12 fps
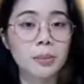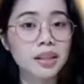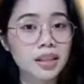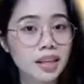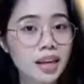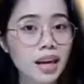
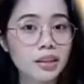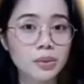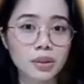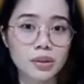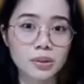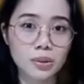but he had to
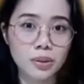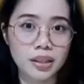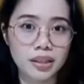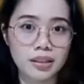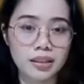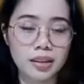endure
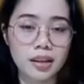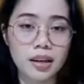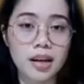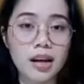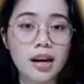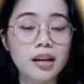it.
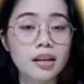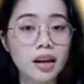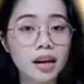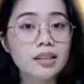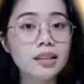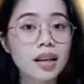
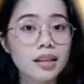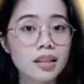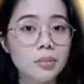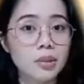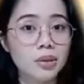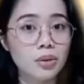God led
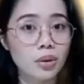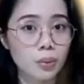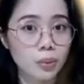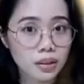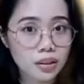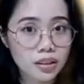him into the
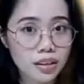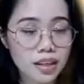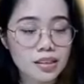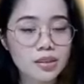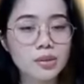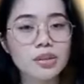
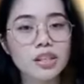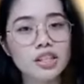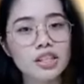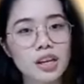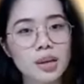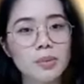wilderness to
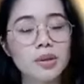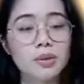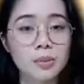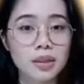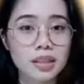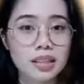teach him
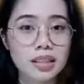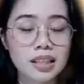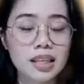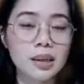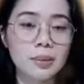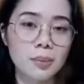
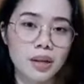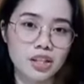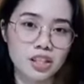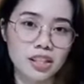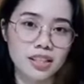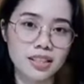humility and
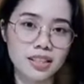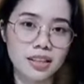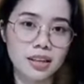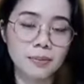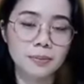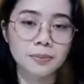patience.
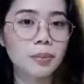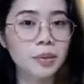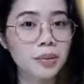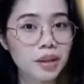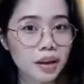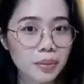By
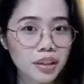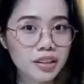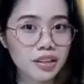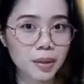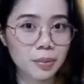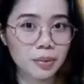becoming a
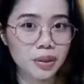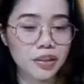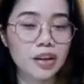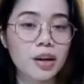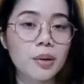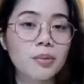
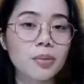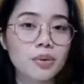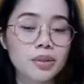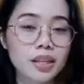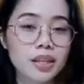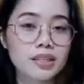shepherd,
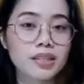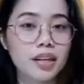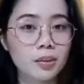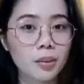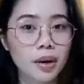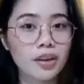Moses
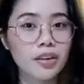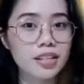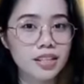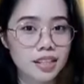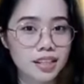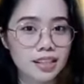acquired the
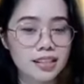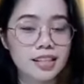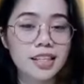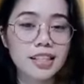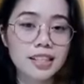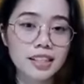skills
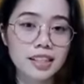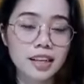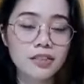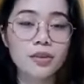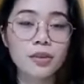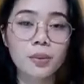he
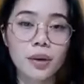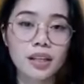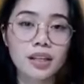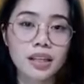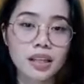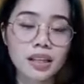needed for
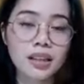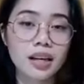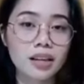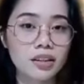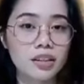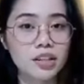when he
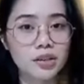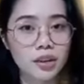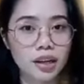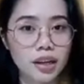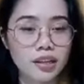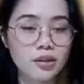led the
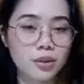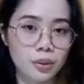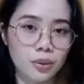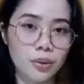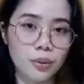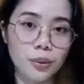Israelites
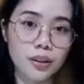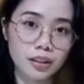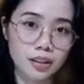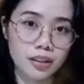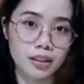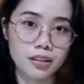through the
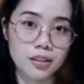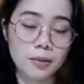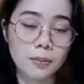wilderness.